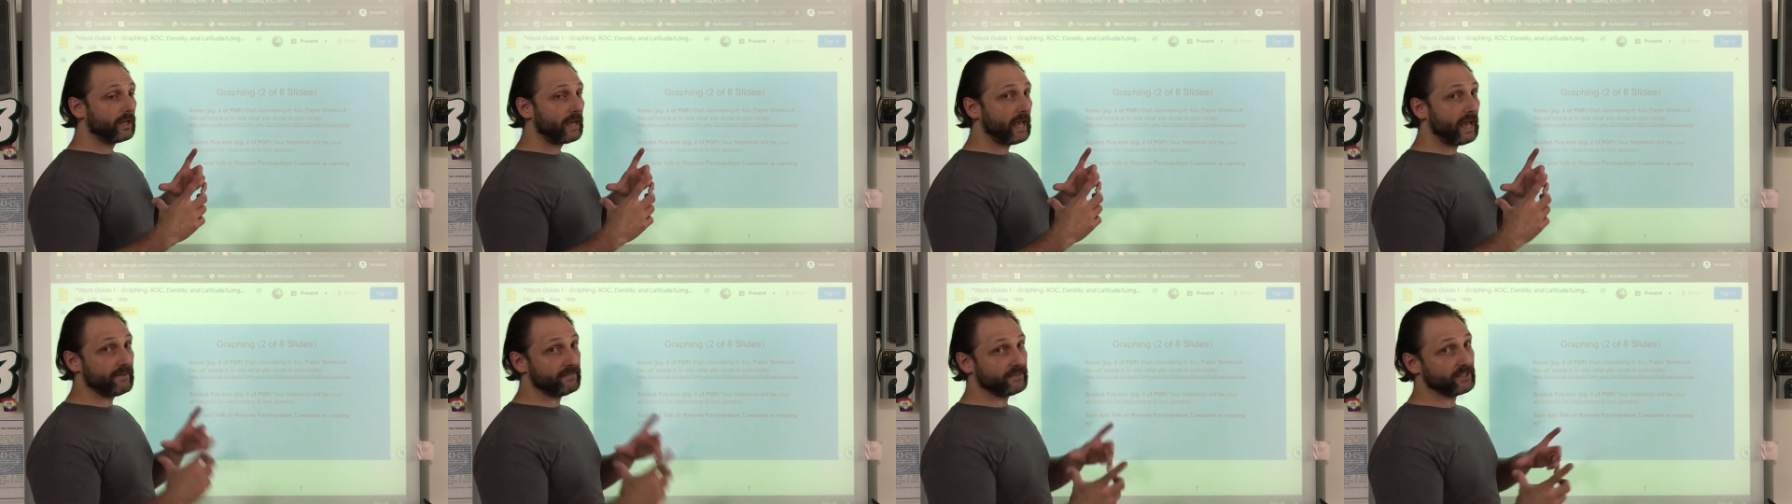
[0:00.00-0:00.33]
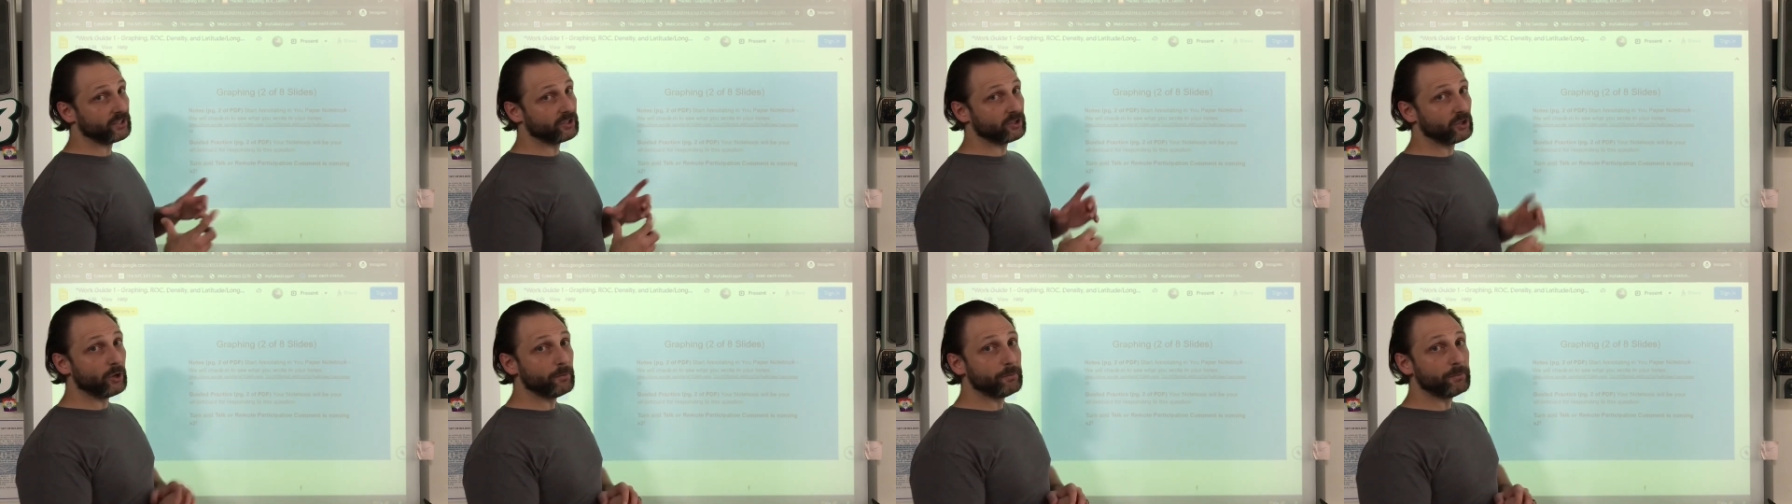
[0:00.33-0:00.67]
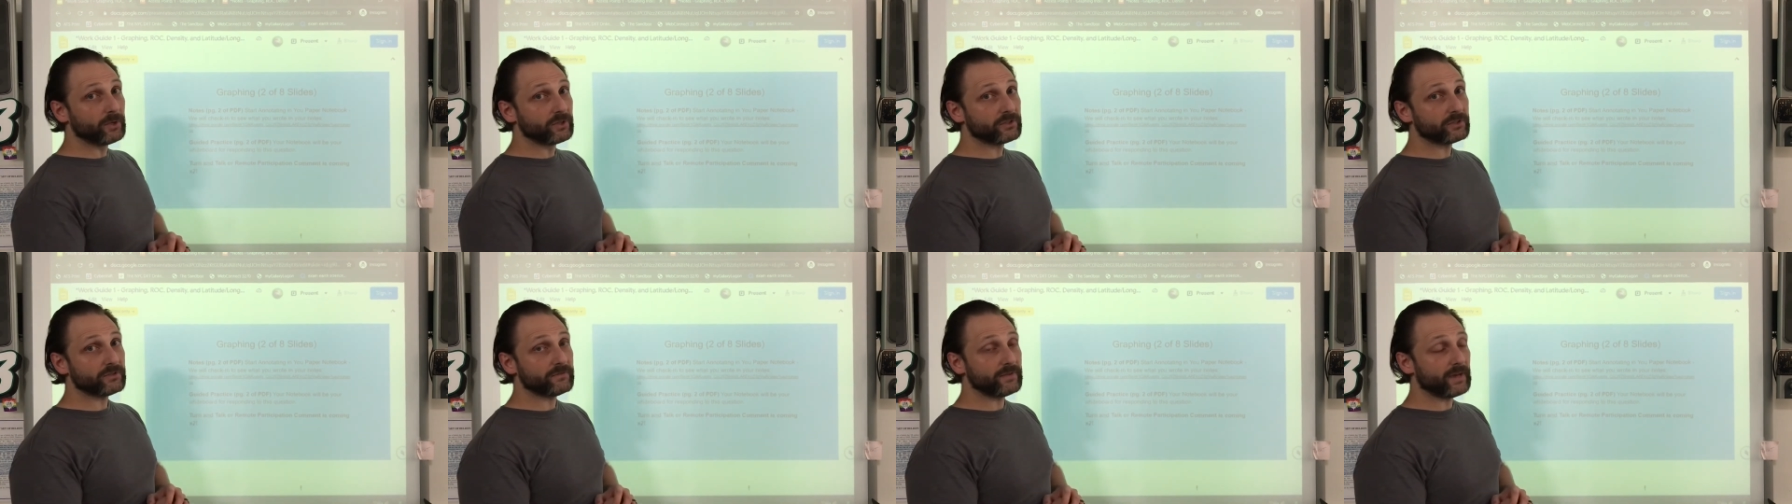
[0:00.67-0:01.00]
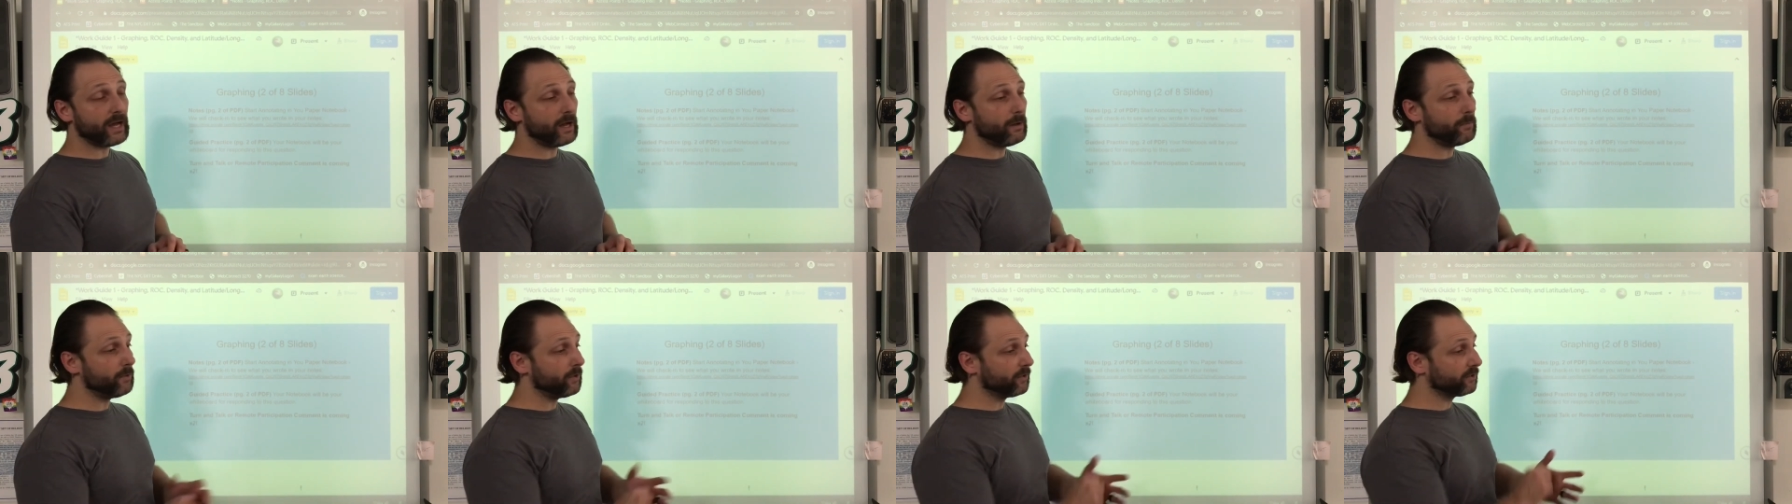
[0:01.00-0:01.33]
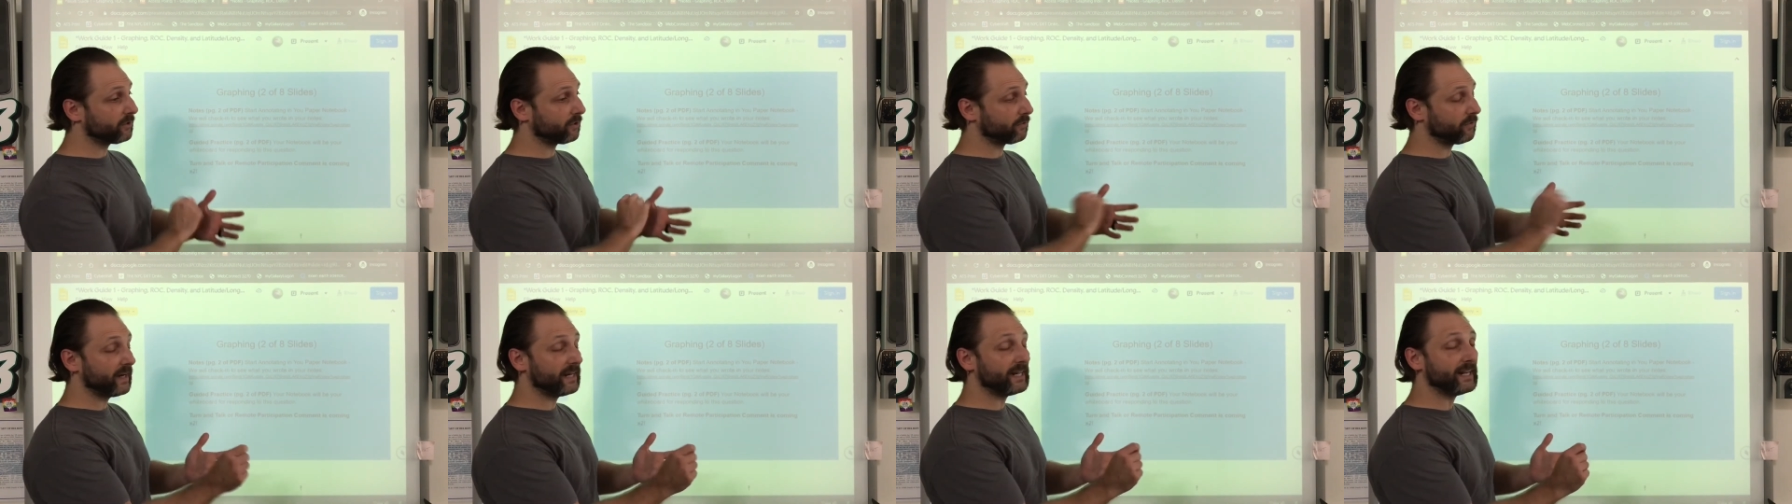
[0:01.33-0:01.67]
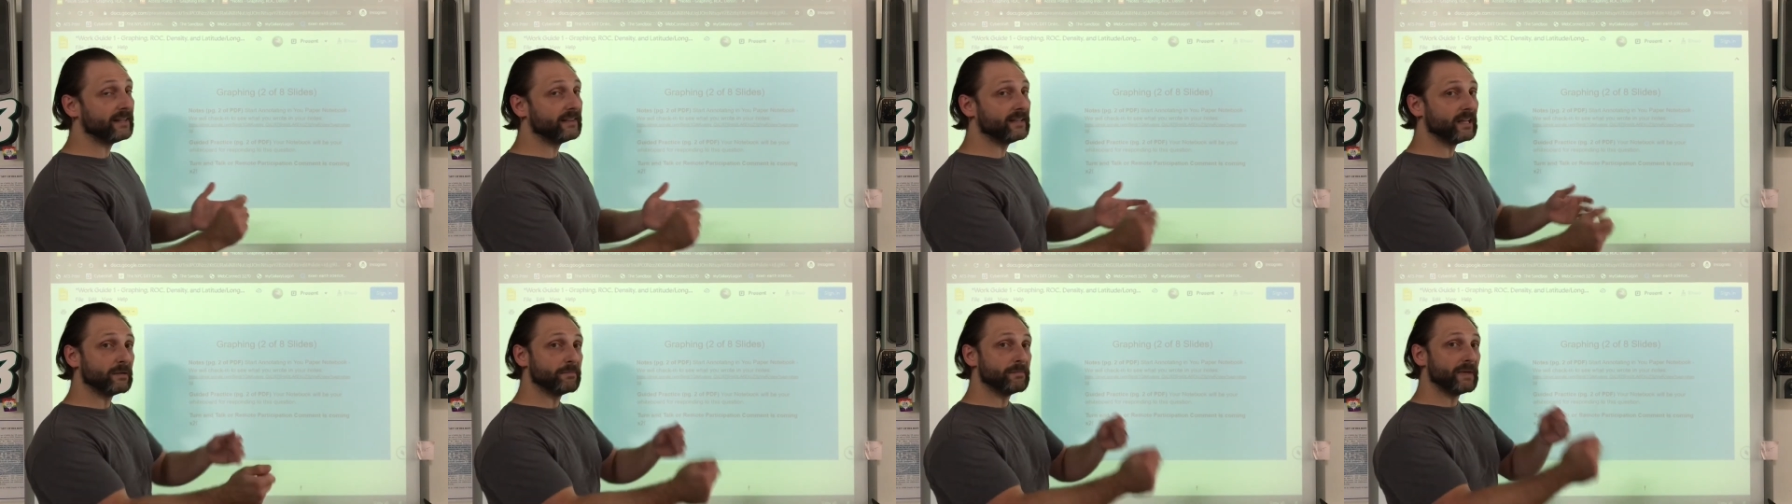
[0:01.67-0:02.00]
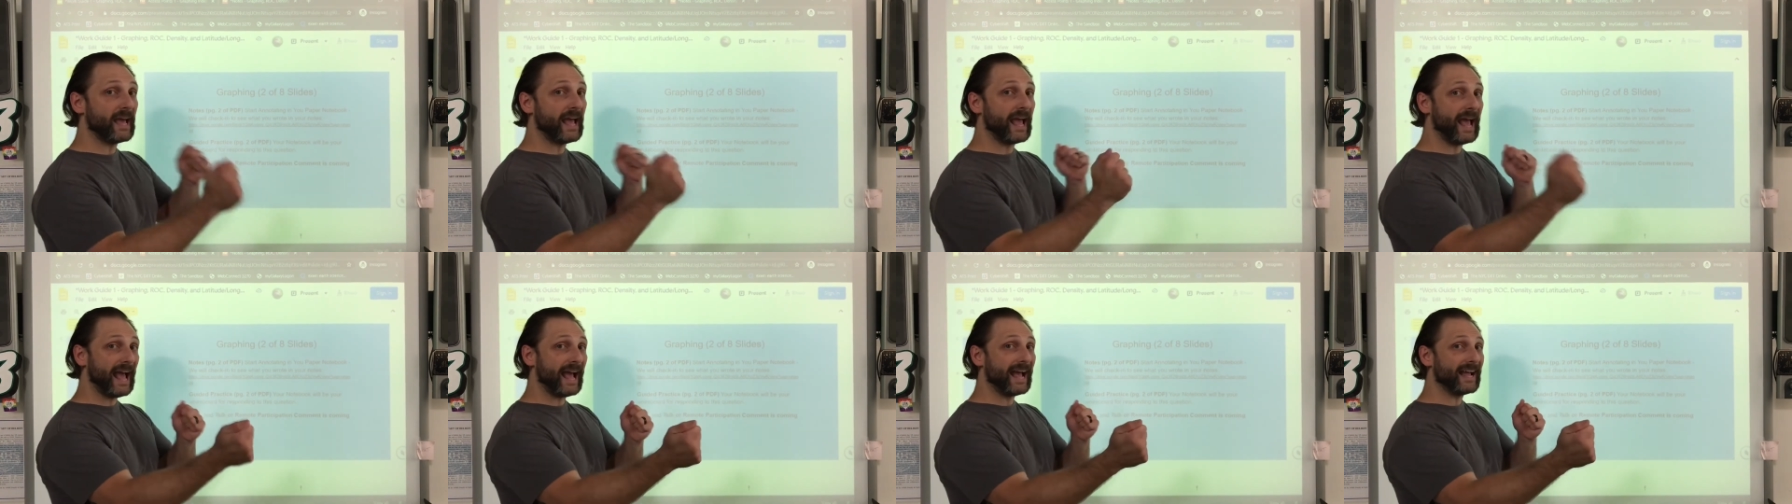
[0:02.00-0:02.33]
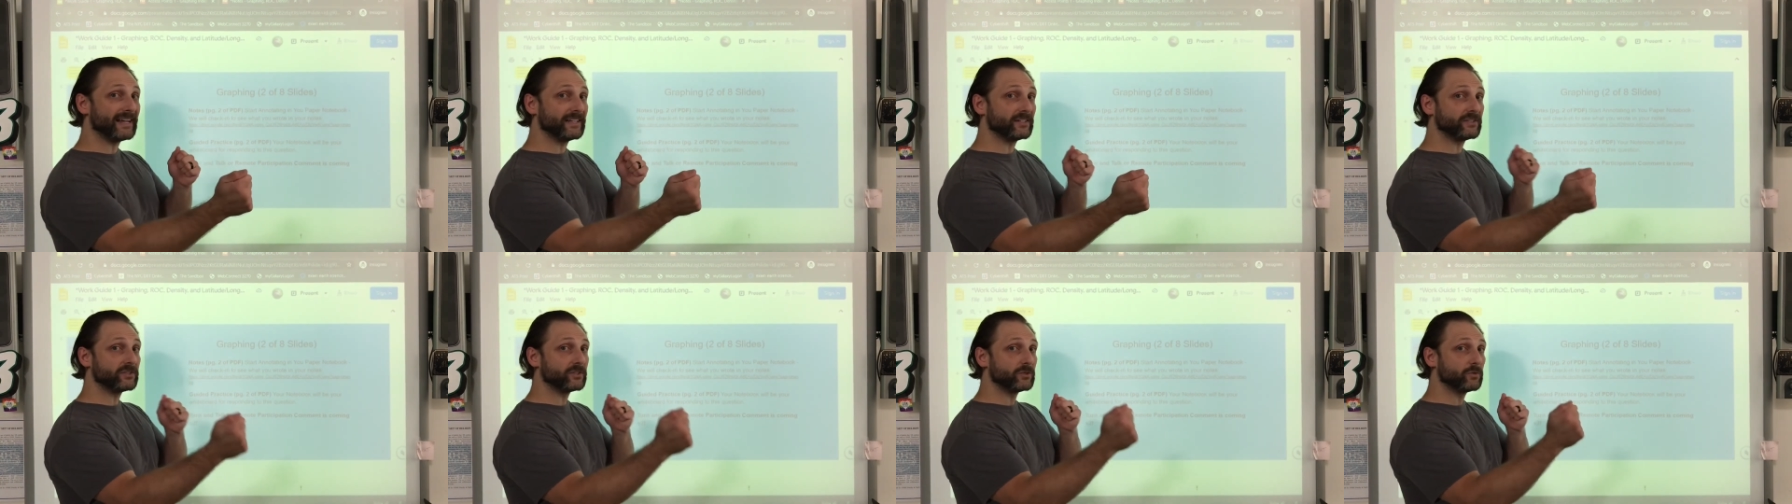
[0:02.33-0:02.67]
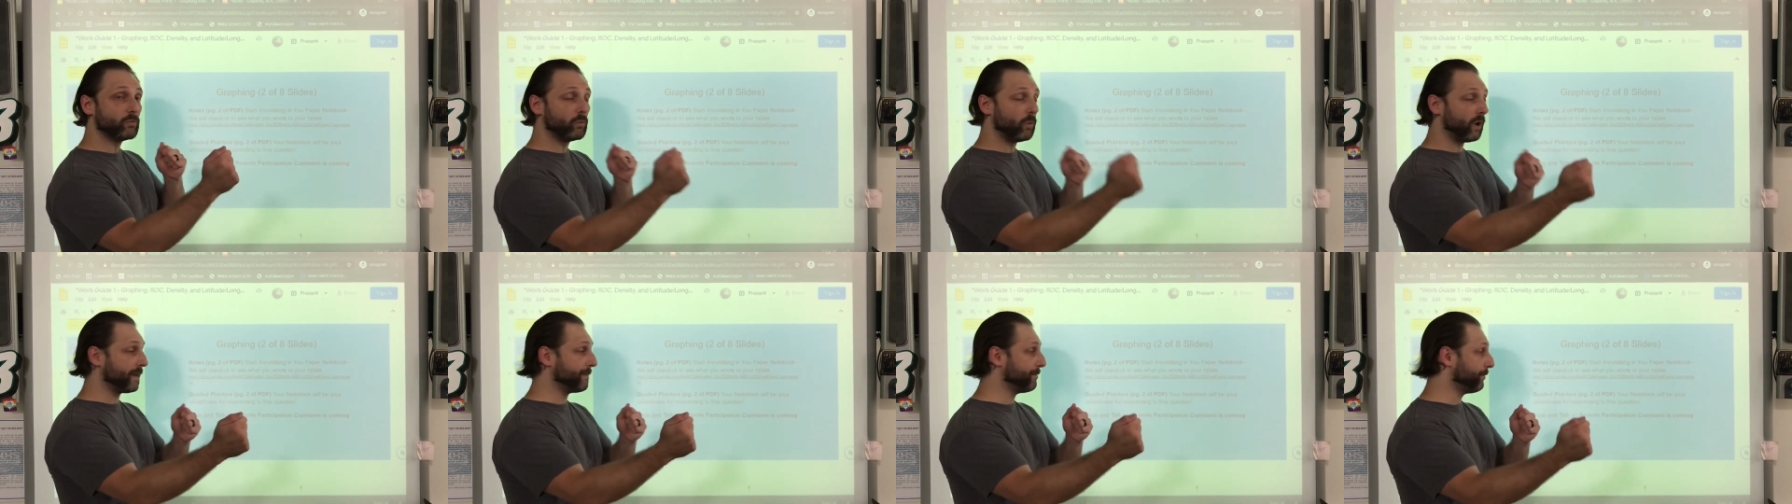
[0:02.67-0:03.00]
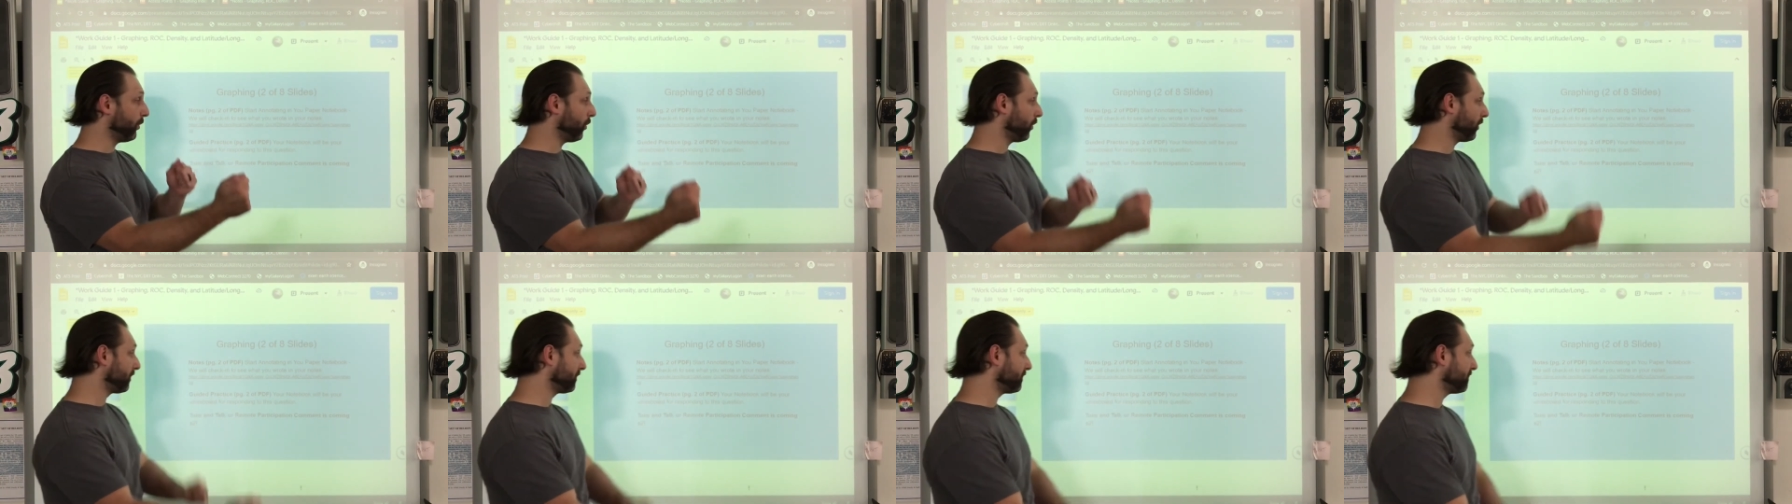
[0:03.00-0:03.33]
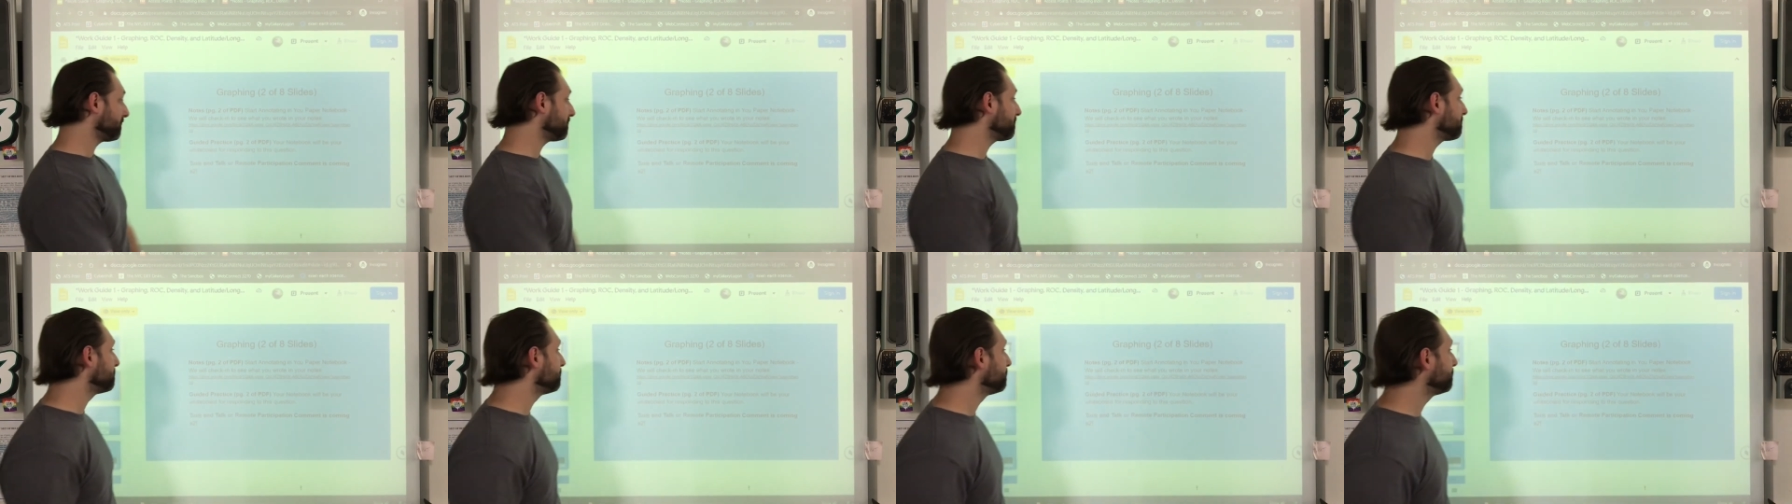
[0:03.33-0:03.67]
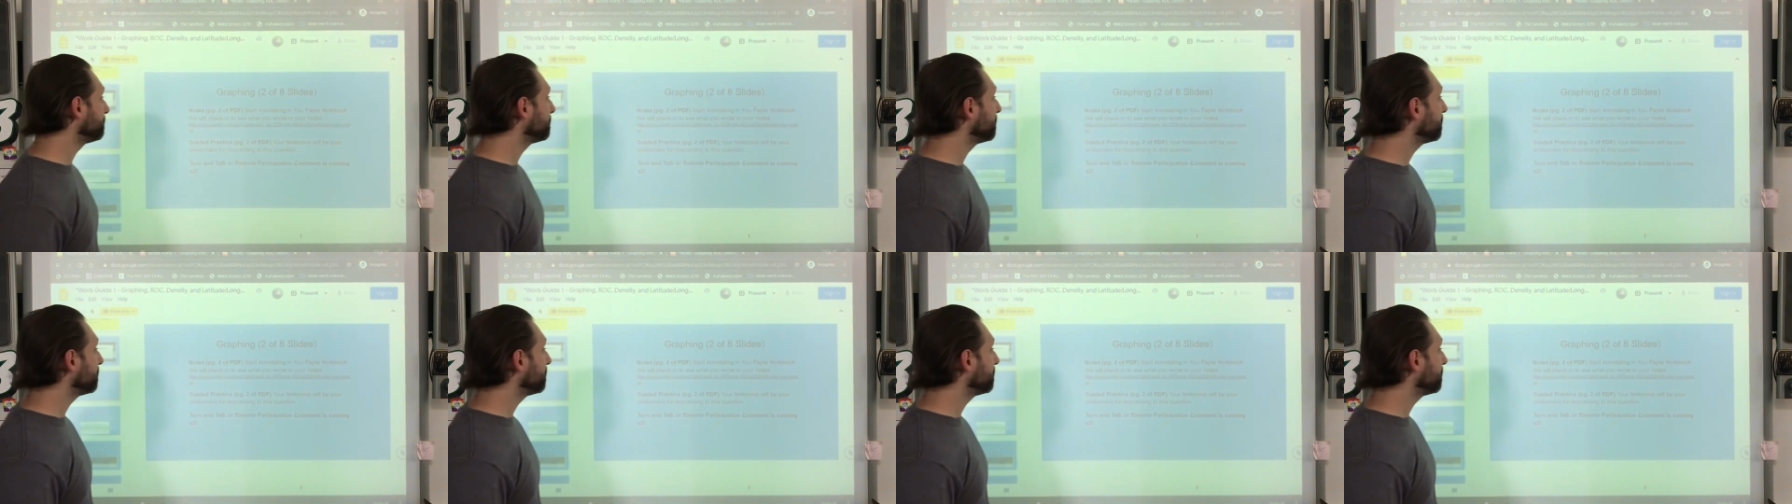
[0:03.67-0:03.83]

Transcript: having your notebooks available to write on them as whiteboards.